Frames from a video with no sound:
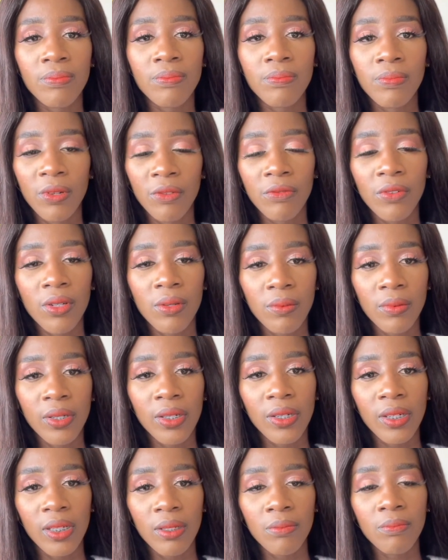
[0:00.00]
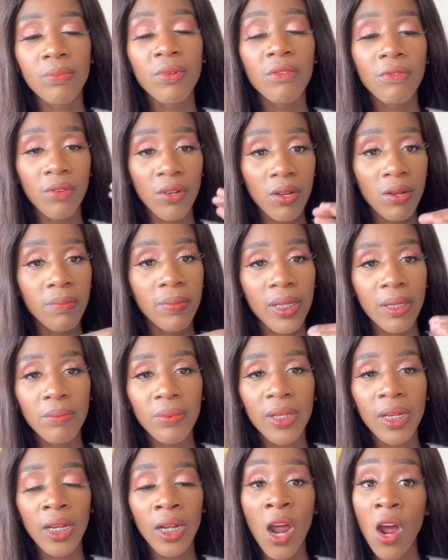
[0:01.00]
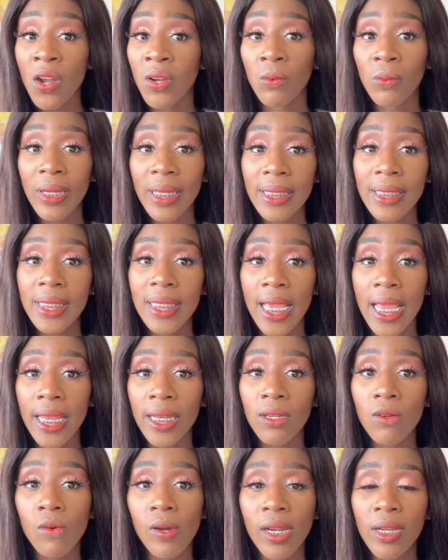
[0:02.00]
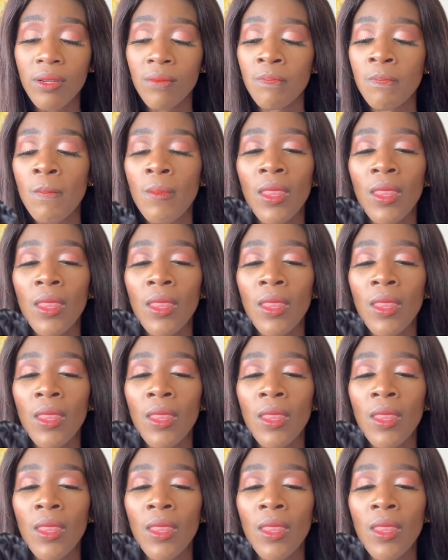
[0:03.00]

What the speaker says: preferably put it on a wig stand, right?